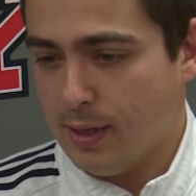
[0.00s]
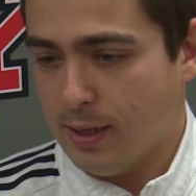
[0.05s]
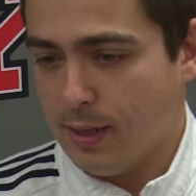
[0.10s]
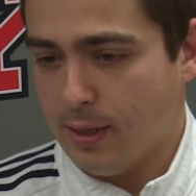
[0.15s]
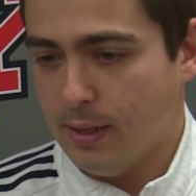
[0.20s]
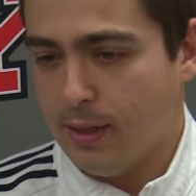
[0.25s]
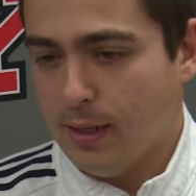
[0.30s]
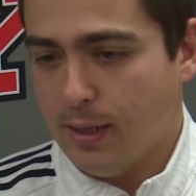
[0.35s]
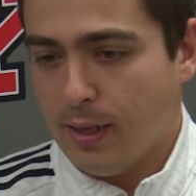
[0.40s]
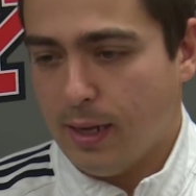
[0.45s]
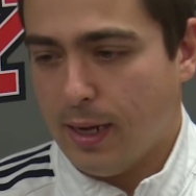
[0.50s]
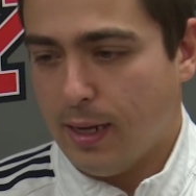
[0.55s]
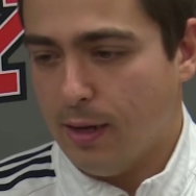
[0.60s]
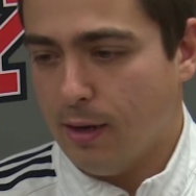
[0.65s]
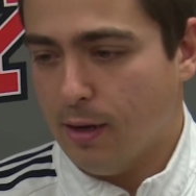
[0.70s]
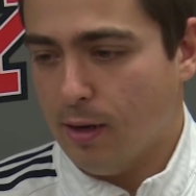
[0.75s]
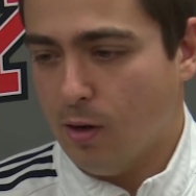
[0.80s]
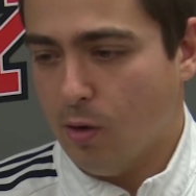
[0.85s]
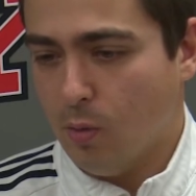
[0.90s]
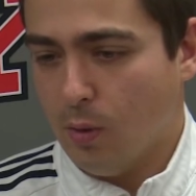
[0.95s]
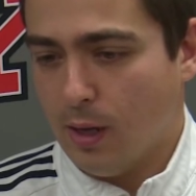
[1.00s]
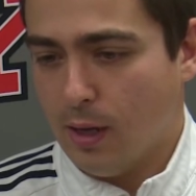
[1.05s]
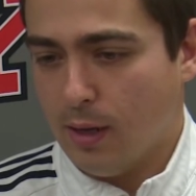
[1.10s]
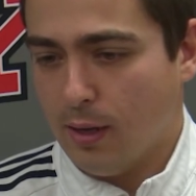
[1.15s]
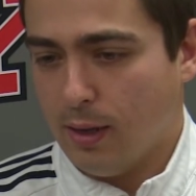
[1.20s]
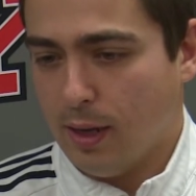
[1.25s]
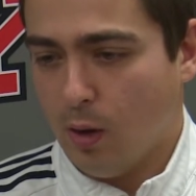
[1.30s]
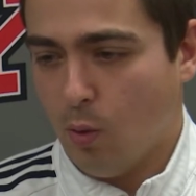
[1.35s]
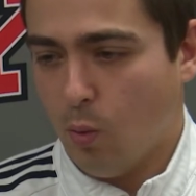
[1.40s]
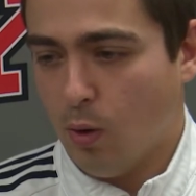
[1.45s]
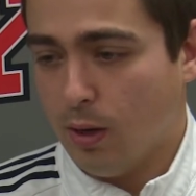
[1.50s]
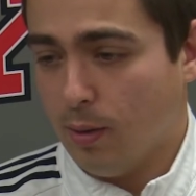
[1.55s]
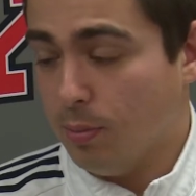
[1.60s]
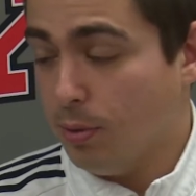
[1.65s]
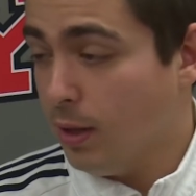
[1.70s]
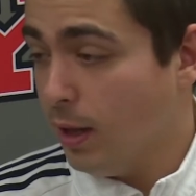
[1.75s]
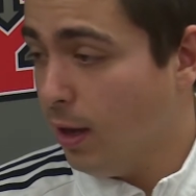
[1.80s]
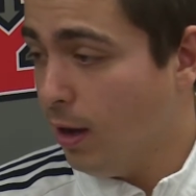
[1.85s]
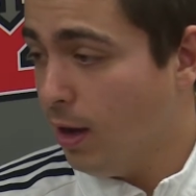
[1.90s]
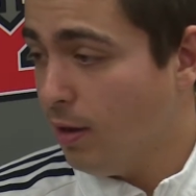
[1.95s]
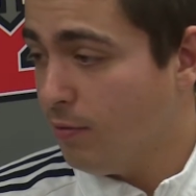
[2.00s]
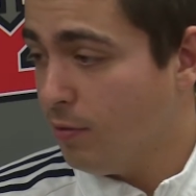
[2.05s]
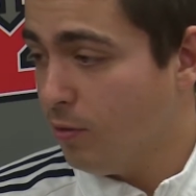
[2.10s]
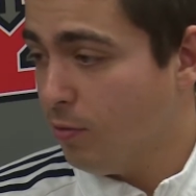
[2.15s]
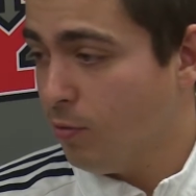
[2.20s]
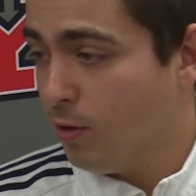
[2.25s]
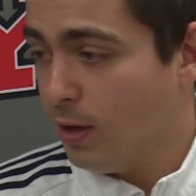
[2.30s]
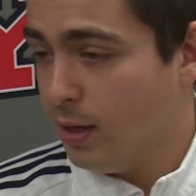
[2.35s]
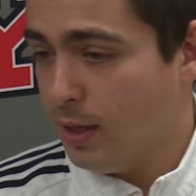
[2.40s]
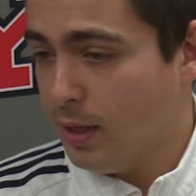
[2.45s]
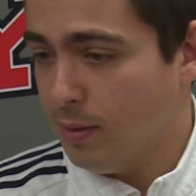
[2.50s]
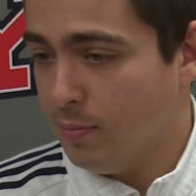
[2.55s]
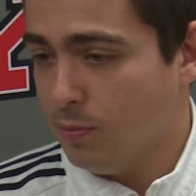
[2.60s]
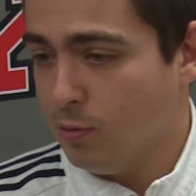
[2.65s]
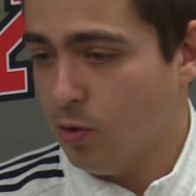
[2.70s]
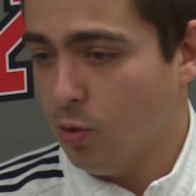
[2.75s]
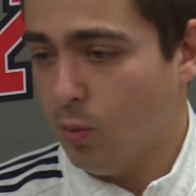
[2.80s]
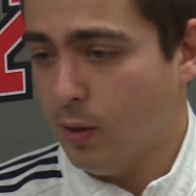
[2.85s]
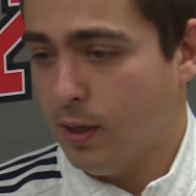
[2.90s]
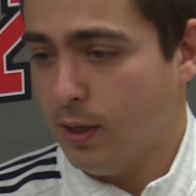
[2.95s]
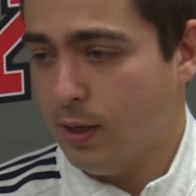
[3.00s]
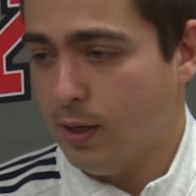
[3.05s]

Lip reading: I know I won a playoff in front of him to win